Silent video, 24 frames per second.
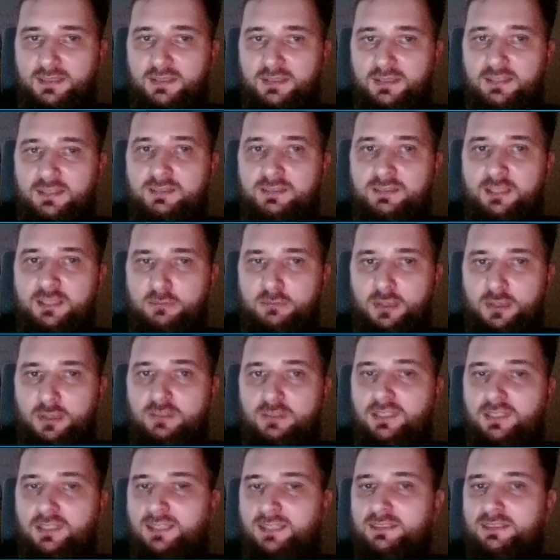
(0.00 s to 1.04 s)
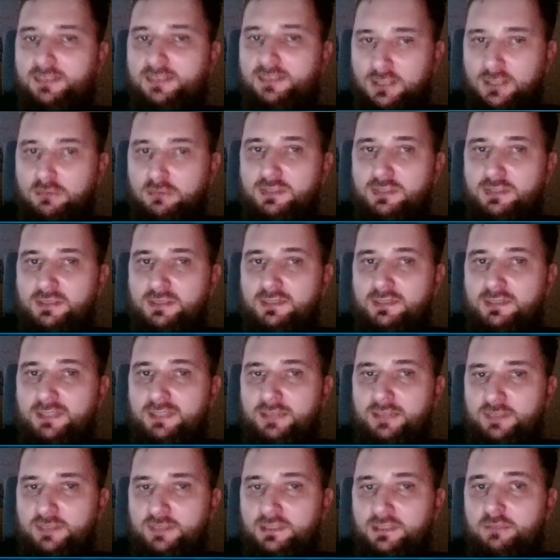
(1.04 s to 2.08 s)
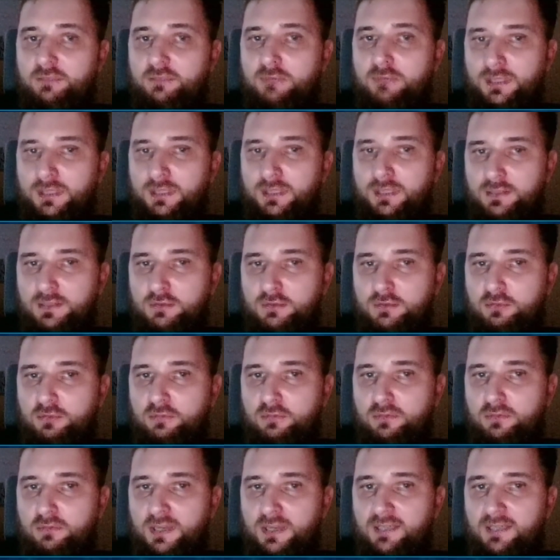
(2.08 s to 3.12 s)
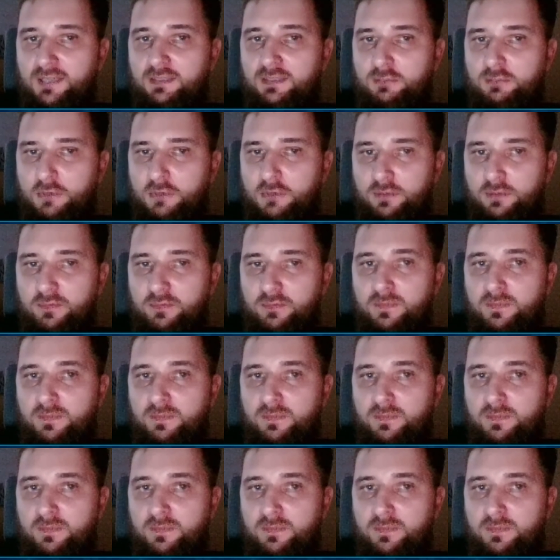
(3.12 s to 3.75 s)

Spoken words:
in their work, and so this is something that one has to agree with.